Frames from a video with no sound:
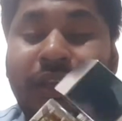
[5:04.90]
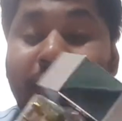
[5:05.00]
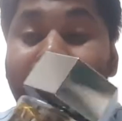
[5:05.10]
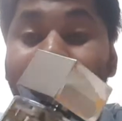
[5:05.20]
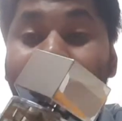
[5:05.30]

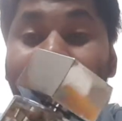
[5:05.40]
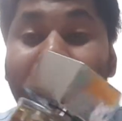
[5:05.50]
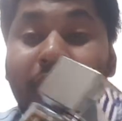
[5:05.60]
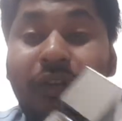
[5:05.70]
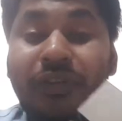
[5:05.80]
it do have
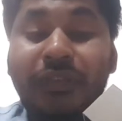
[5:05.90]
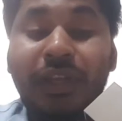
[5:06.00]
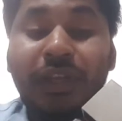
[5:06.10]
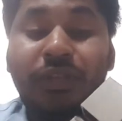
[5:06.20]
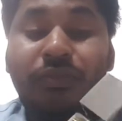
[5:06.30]
a
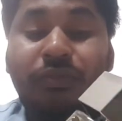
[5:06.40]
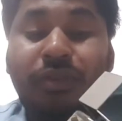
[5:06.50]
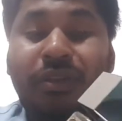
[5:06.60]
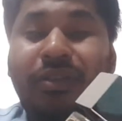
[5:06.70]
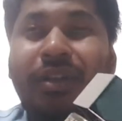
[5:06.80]
longevity issue
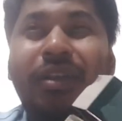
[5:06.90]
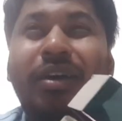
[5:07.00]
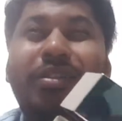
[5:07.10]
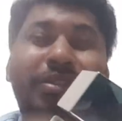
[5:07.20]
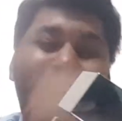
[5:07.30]
it's gonna last